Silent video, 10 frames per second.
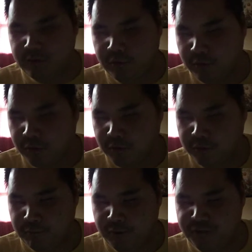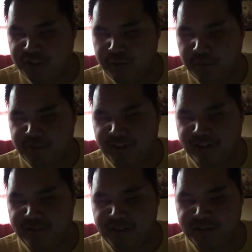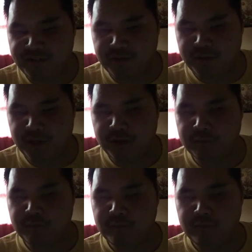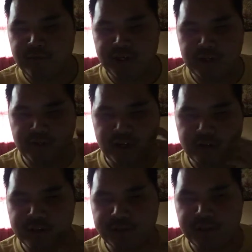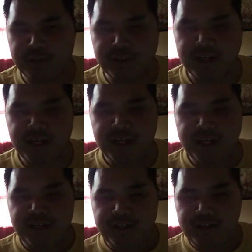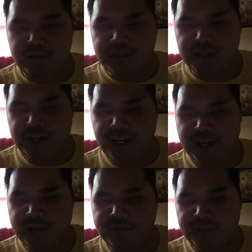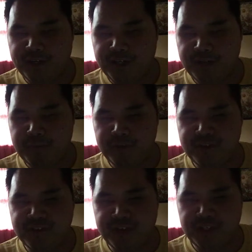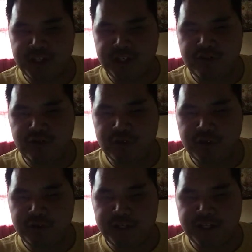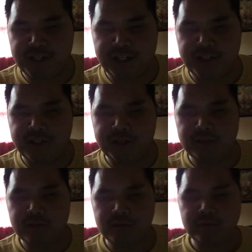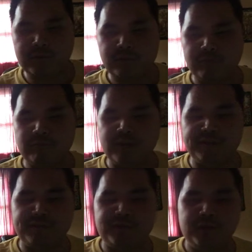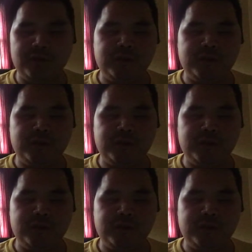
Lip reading: cool, most keyboards have these that use auto accompaniment. You can have a built-in intro and ending riff